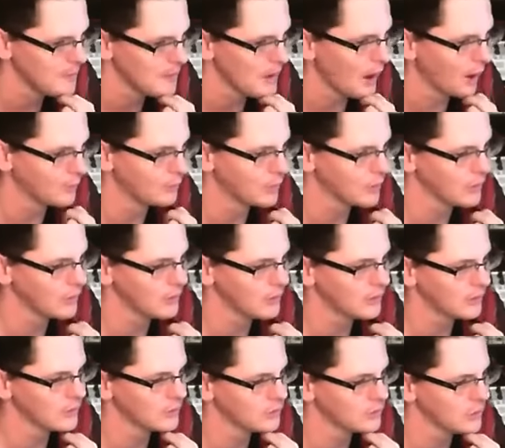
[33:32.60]
I'm really
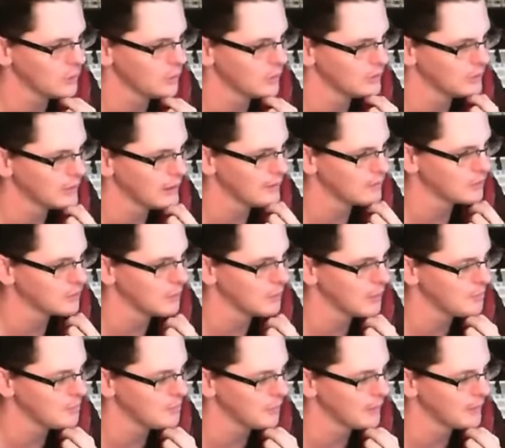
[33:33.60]
looking to see what Dave Smith
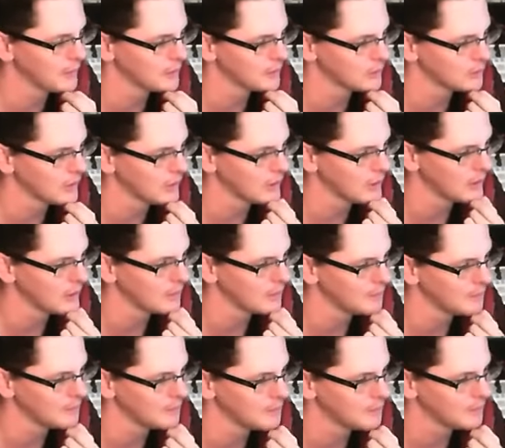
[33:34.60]
brings.
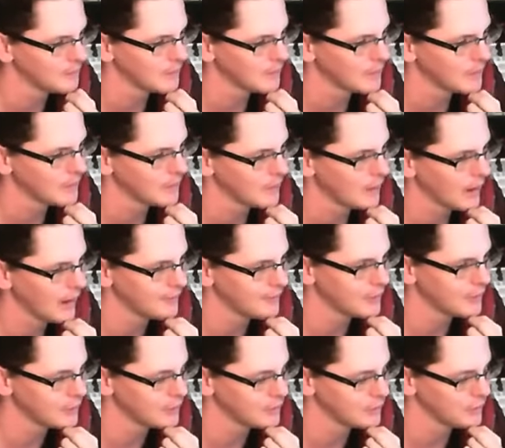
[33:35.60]
I've
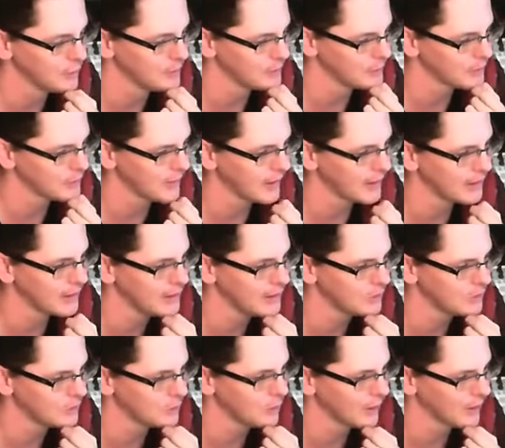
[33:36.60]
heard rumors that
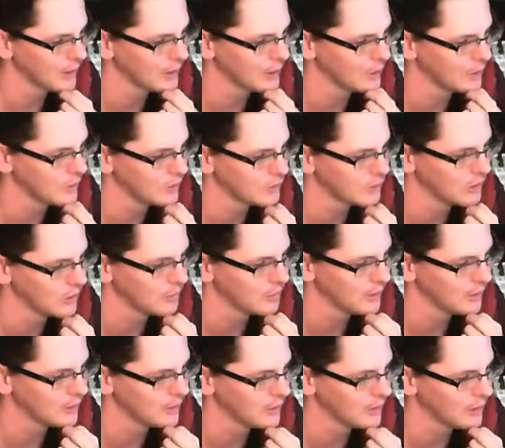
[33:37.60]
he's working on
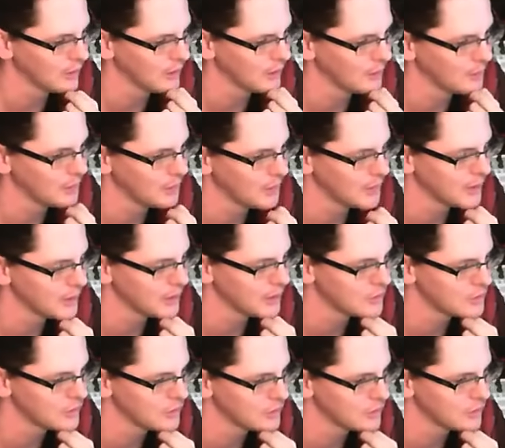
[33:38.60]
something pretty
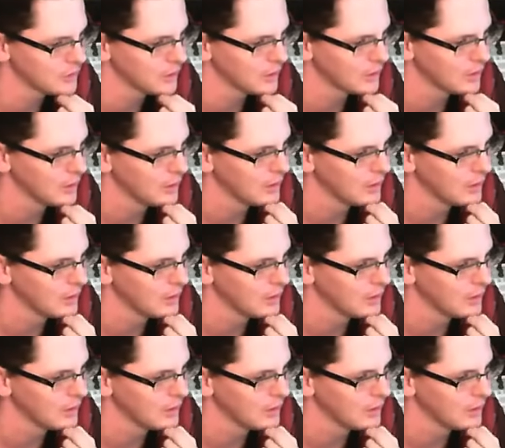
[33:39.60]
interesting.